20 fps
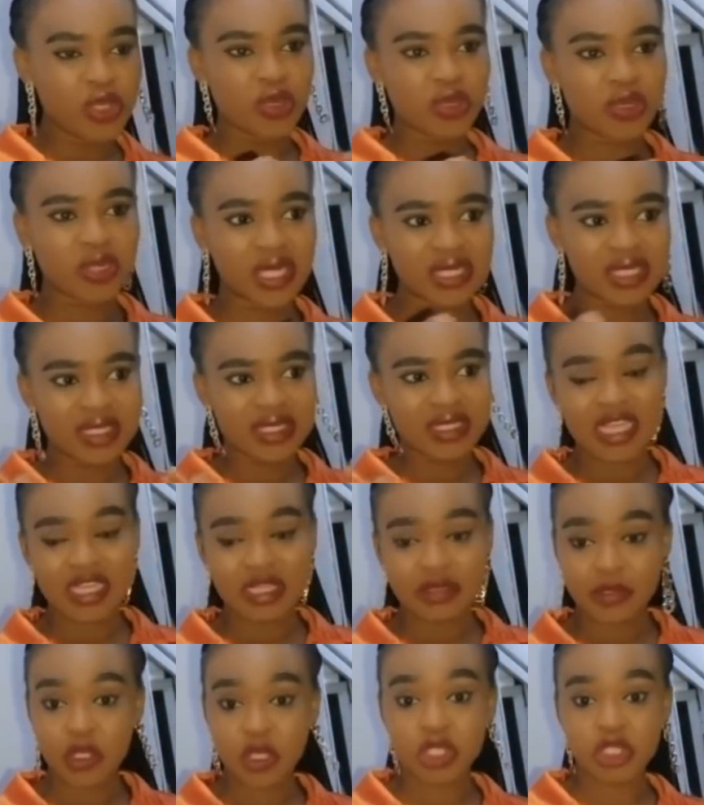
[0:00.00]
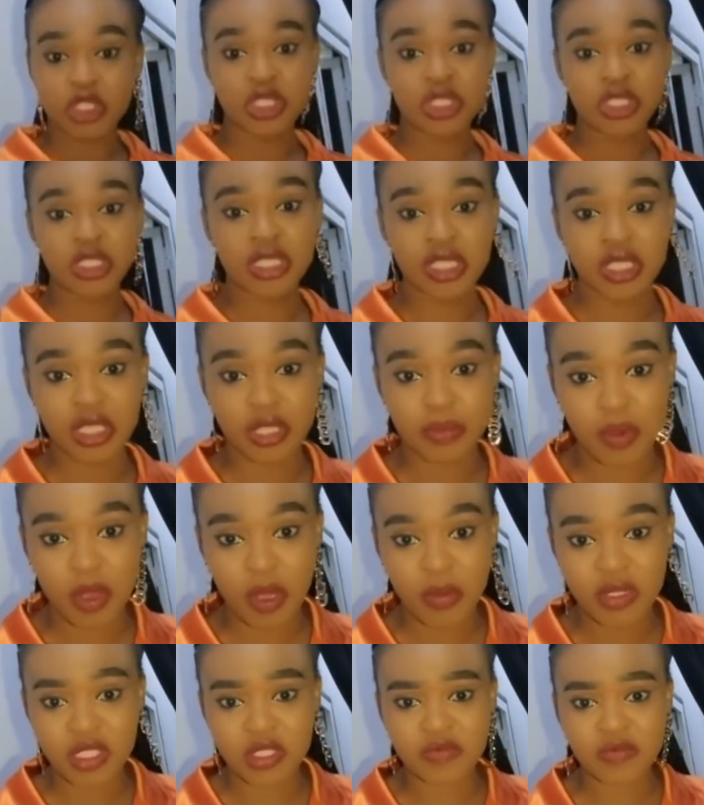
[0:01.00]
you know, criticize because she did it in the
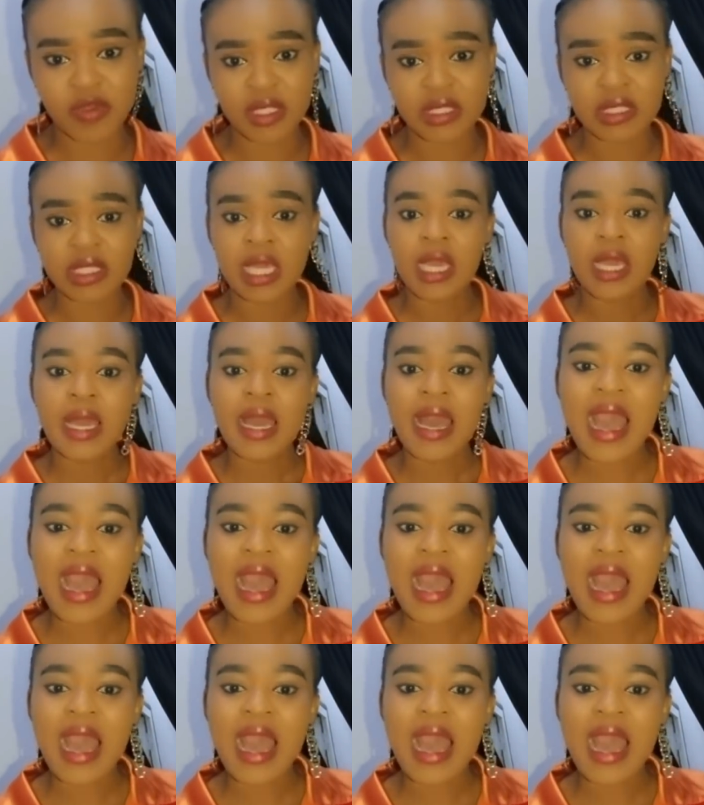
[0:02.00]
public space.